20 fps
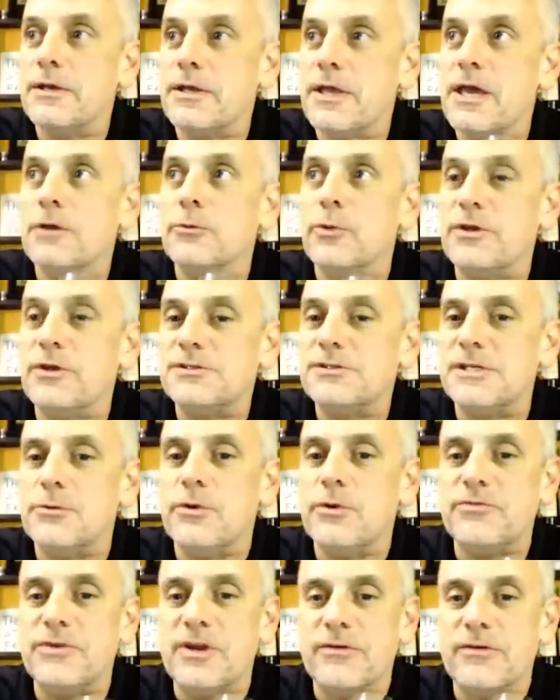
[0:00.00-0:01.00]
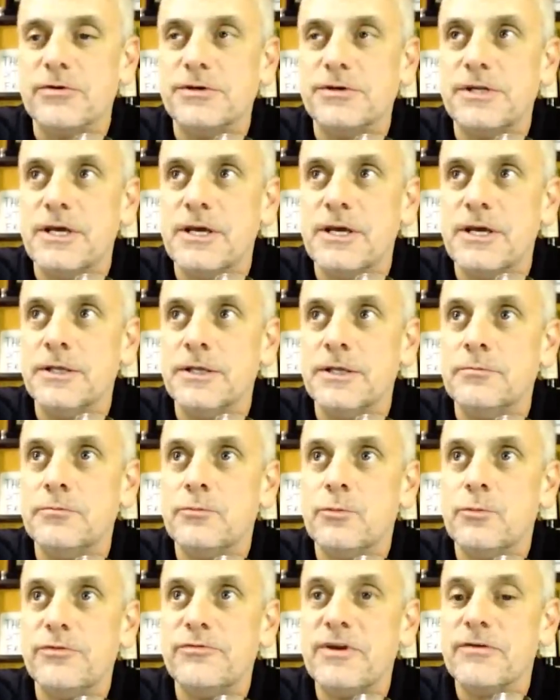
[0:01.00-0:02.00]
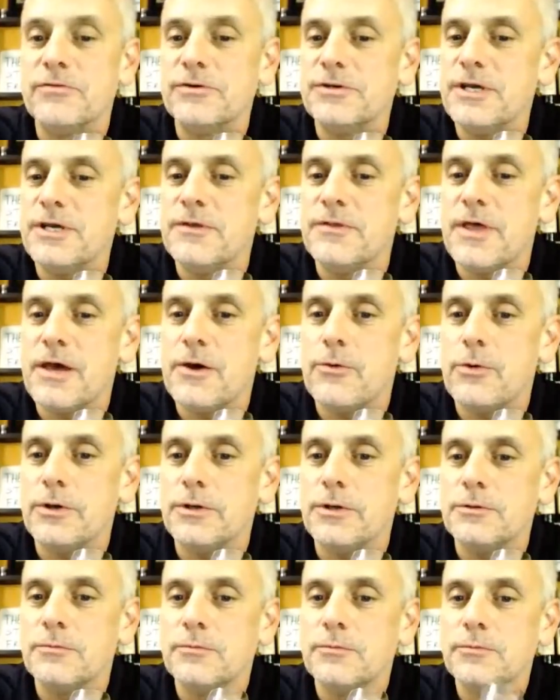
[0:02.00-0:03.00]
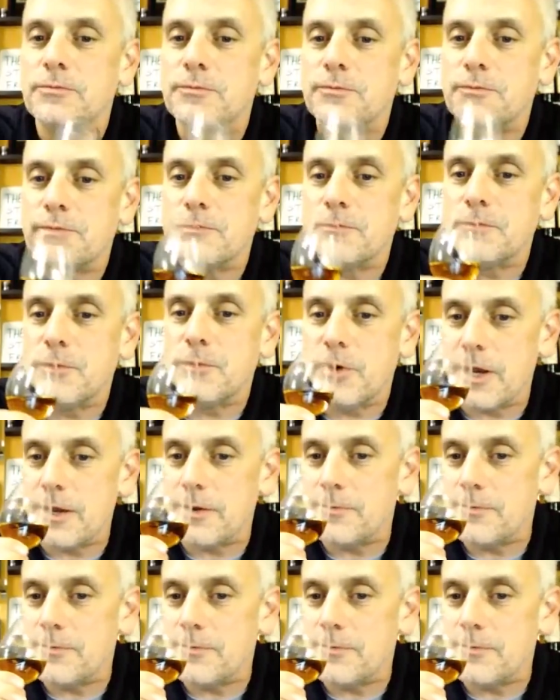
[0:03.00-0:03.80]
and we've never done that one, right?